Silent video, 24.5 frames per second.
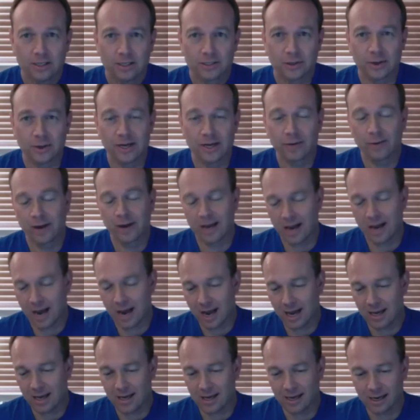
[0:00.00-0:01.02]
So anyway,
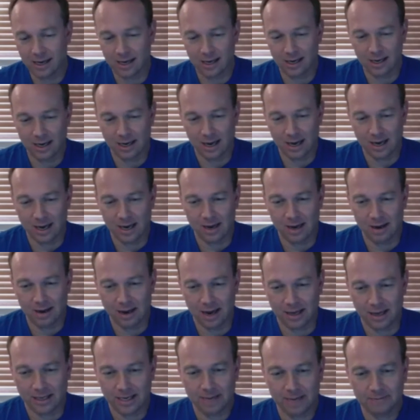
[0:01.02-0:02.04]

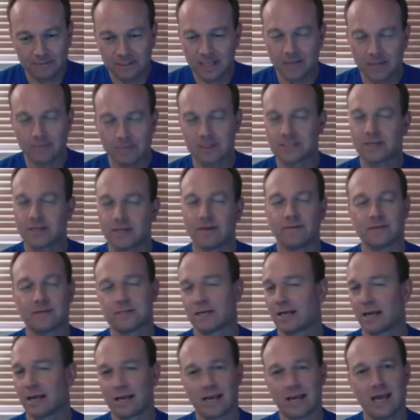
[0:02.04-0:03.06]
I kept telling myself, I was
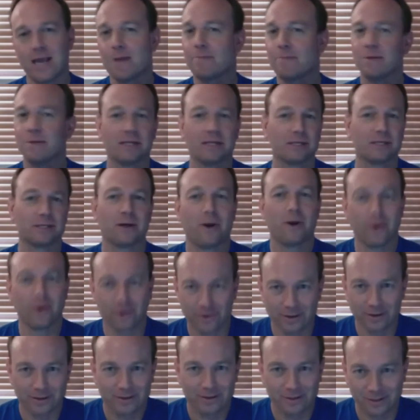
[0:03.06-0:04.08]
like, it can't be this
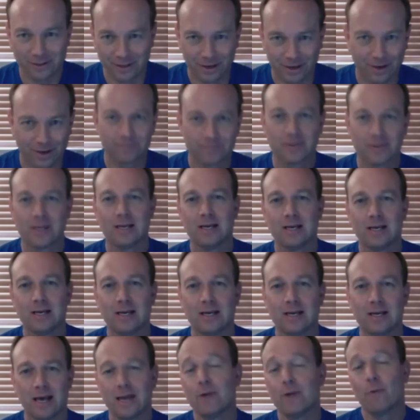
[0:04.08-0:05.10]
hard, And
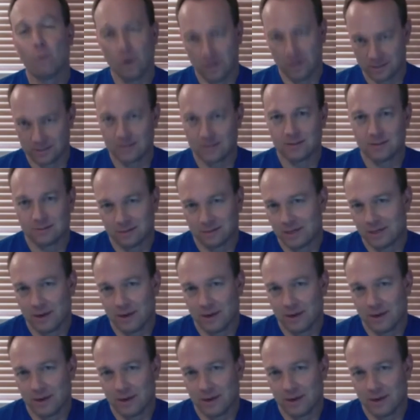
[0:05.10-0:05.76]
it wasn't.